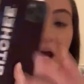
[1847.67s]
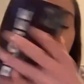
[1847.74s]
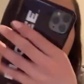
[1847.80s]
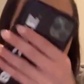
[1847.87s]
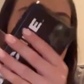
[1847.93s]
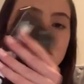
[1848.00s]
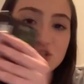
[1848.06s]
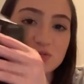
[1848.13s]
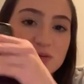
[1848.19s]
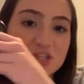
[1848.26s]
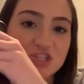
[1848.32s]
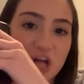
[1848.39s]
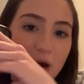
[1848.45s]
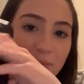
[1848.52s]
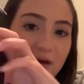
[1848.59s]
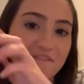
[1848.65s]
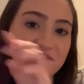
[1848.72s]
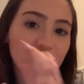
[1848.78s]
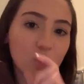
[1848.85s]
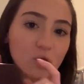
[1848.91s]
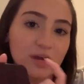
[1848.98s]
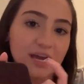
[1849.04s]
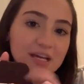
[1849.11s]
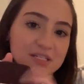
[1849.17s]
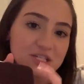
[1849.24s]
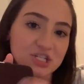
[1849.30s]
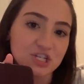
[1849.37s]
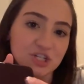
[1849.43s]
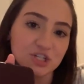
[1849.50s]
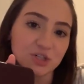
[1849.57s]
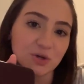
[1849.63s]
I just switched out my phone case
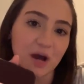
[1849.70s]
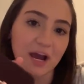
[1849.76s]
too.